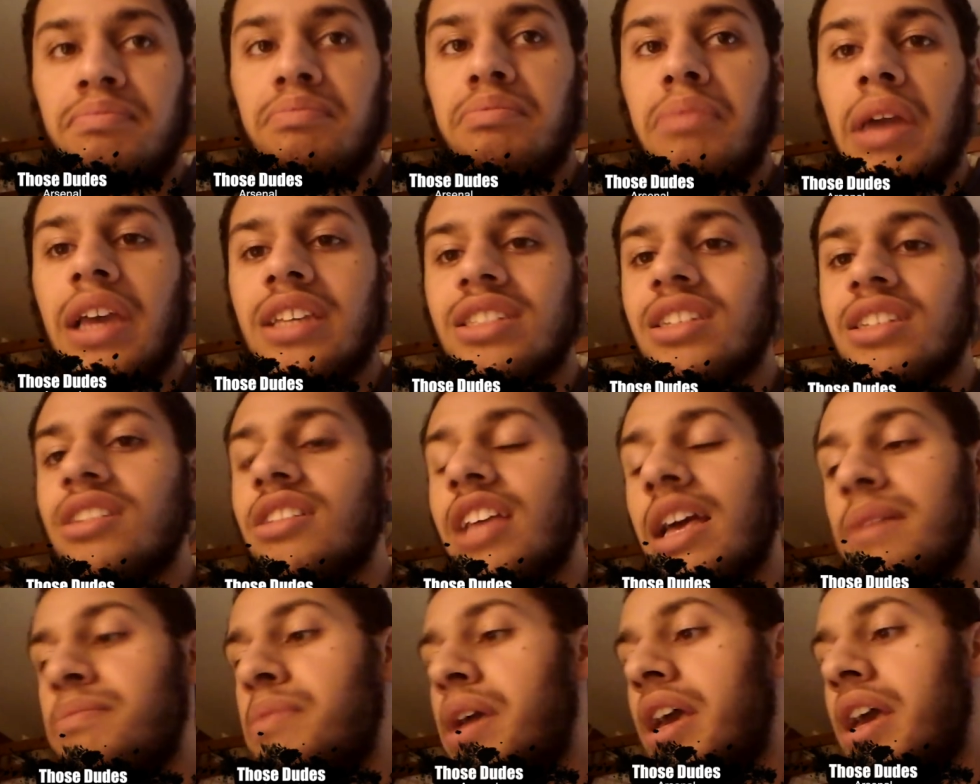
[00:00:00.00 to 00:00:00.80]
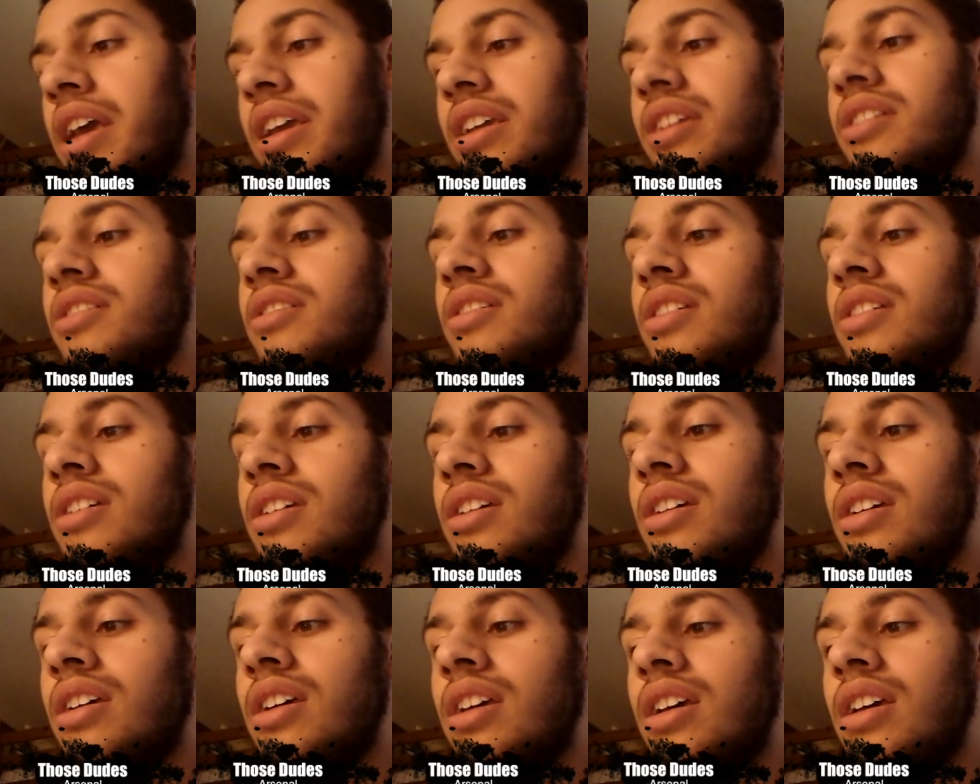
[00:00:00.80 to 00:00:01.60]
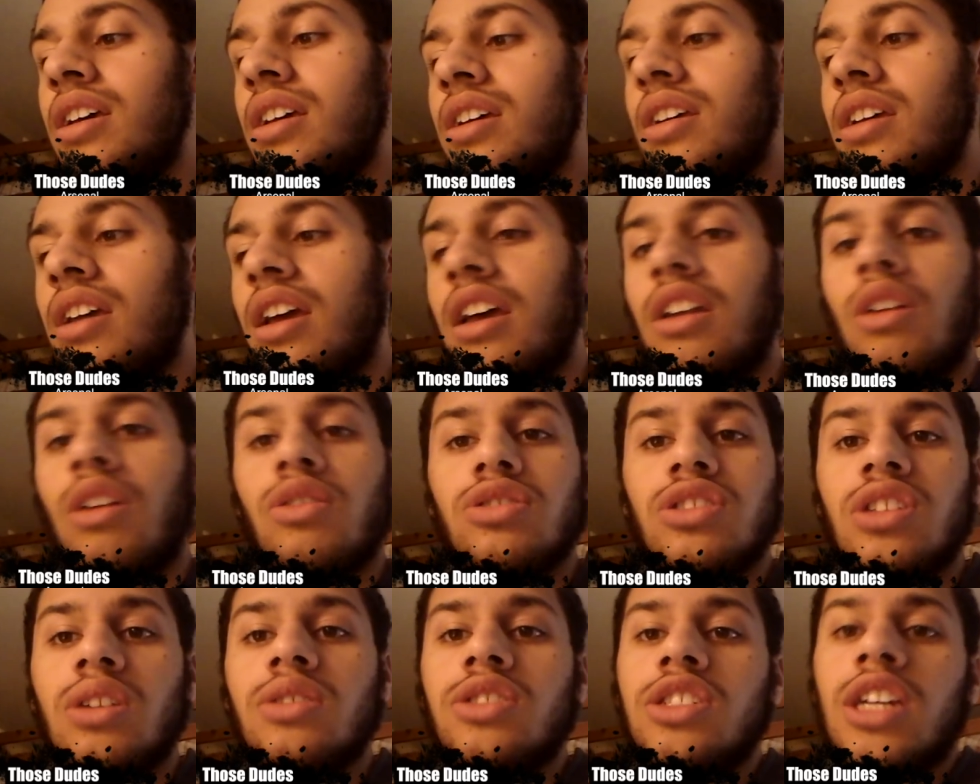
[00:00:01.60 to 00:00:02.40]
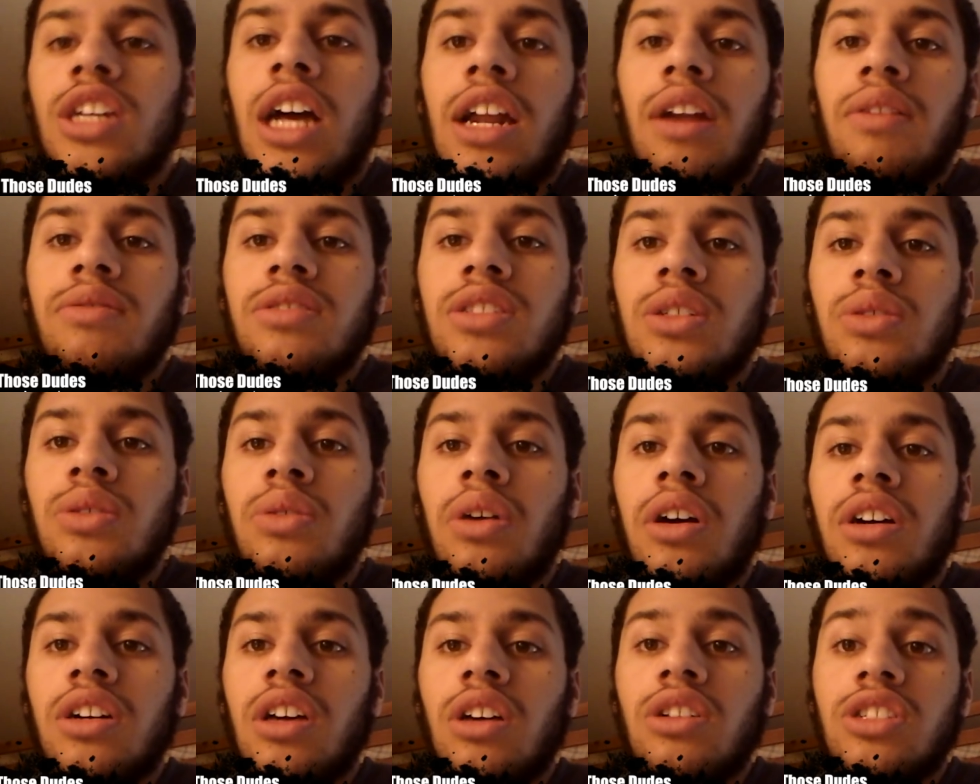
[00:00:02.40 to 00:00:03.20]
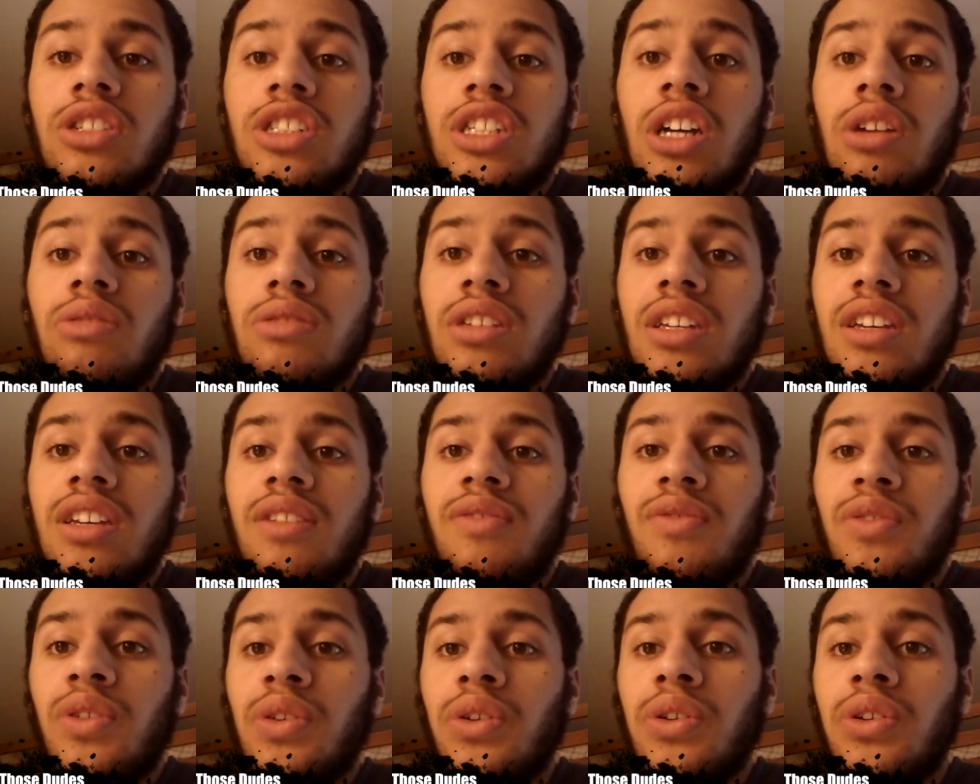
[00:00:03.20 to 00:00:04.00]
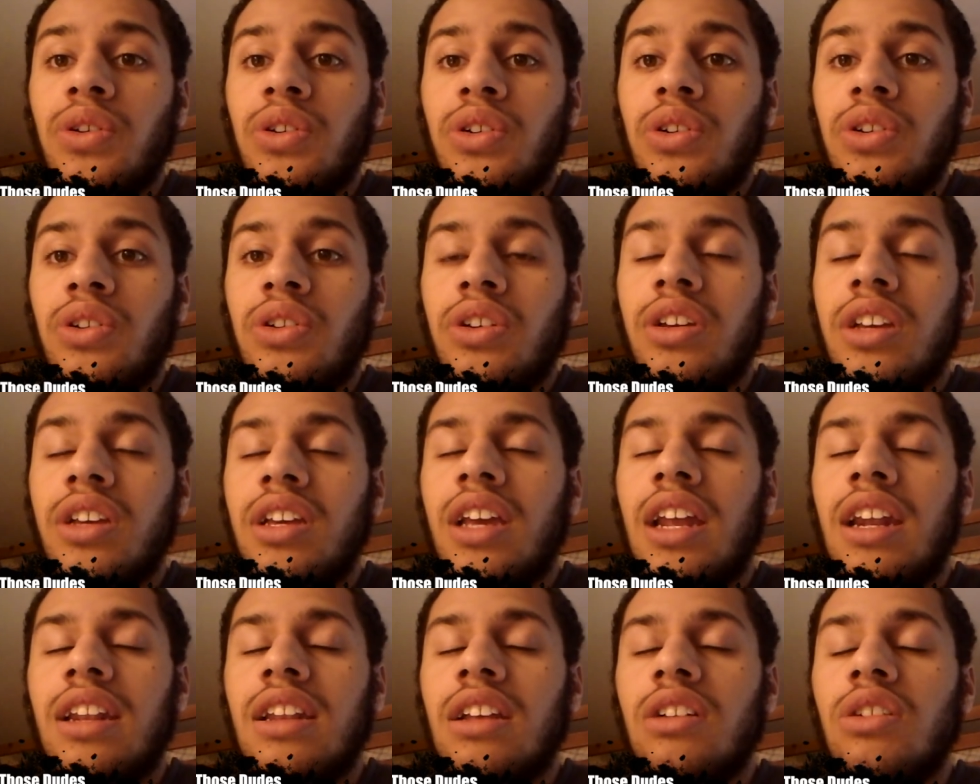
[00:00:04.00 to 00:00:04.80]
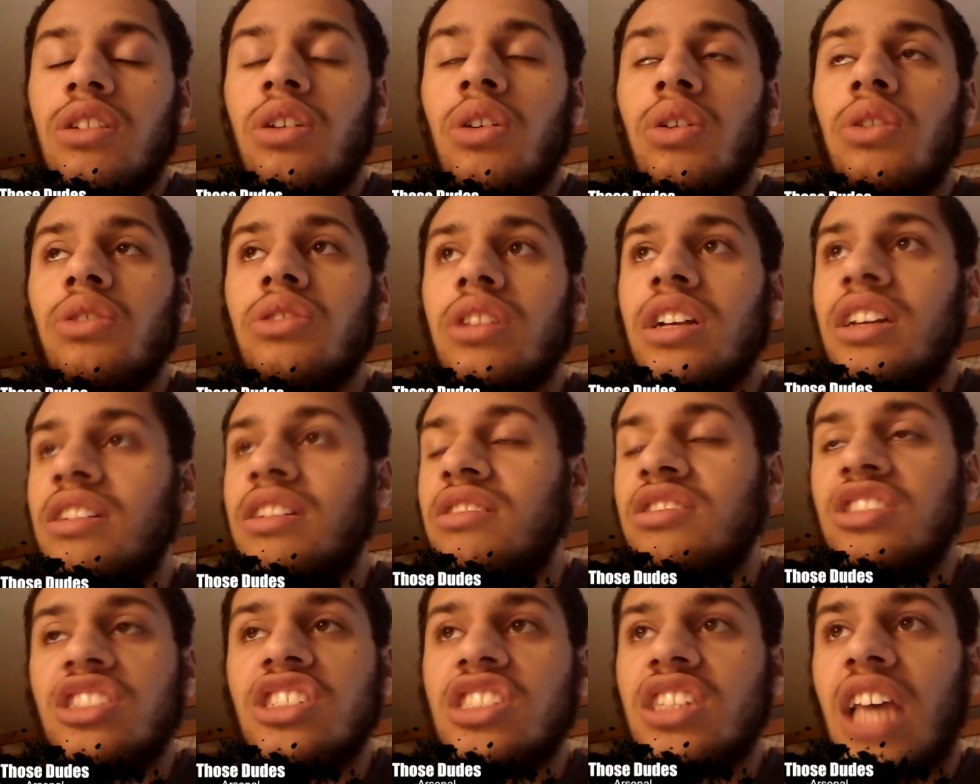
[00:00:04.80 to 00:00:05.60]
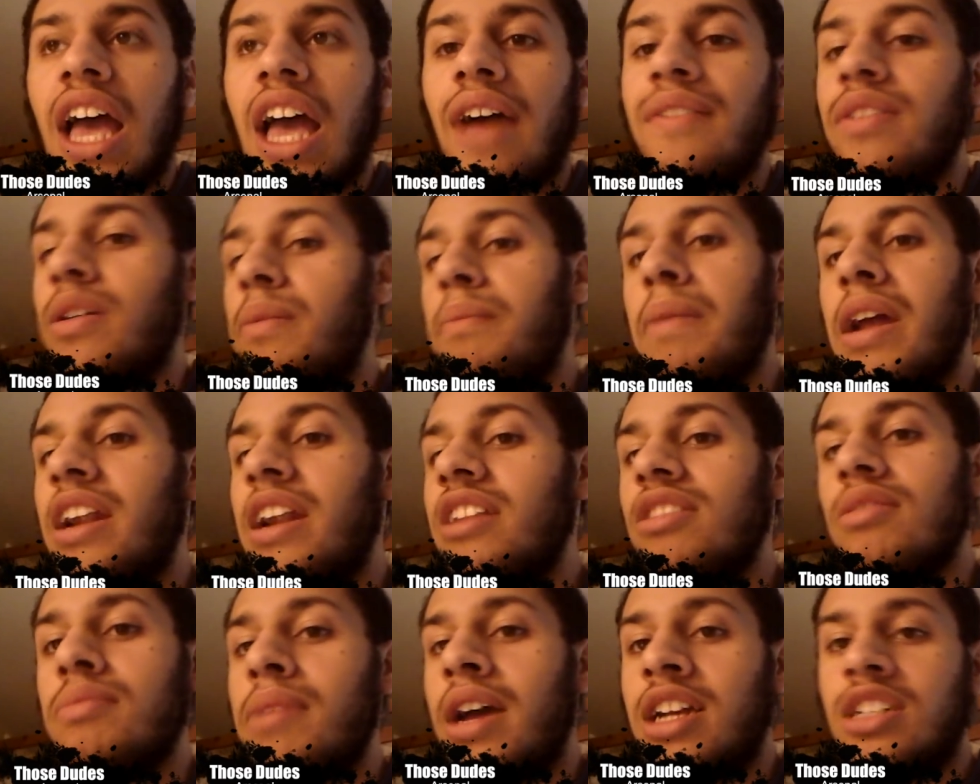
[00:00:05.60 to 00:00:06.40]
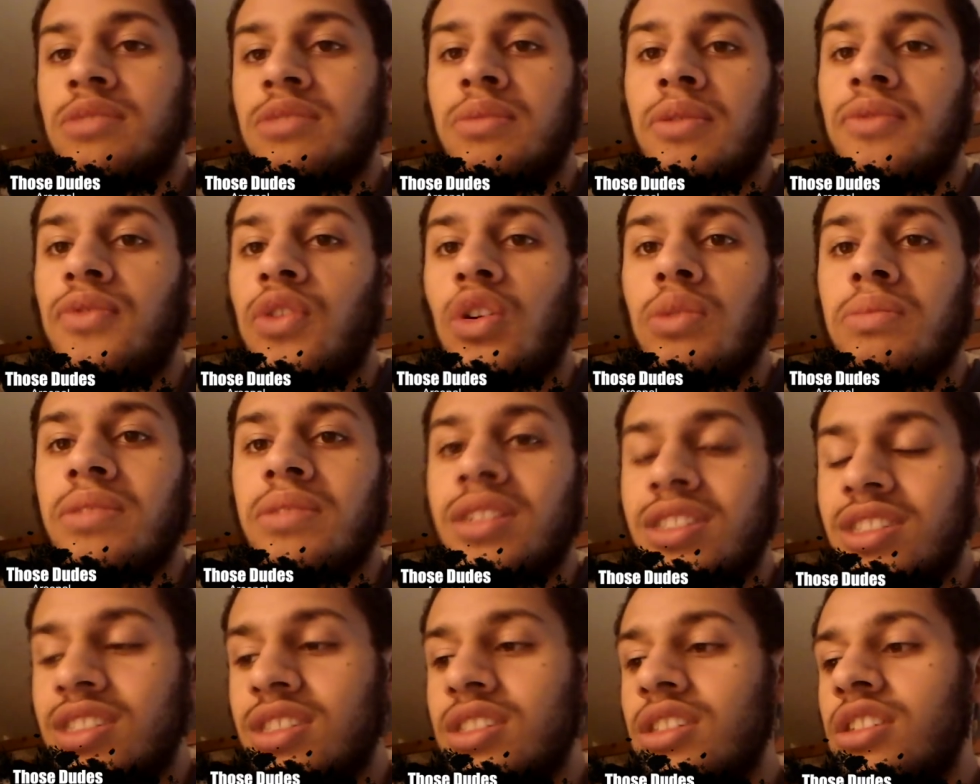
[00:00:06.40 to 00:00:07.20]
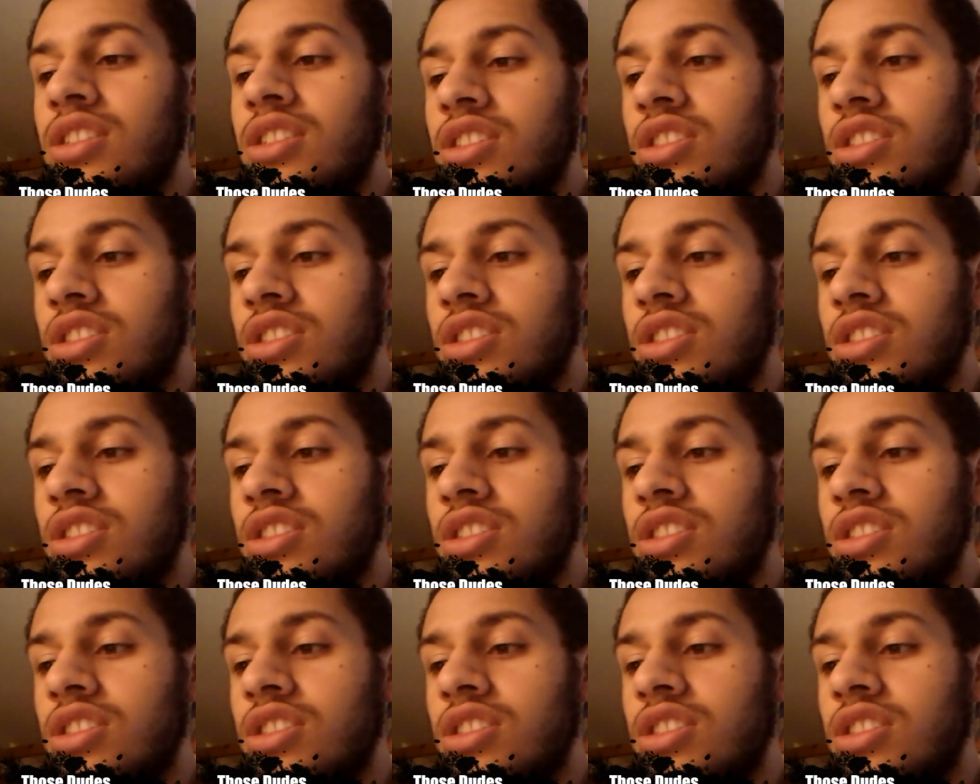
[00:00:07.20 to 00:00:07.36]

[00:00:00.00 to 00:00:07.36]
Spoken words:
basically at bay. And also shout out to Koscielny for getting the goal and just having a man of the match performance.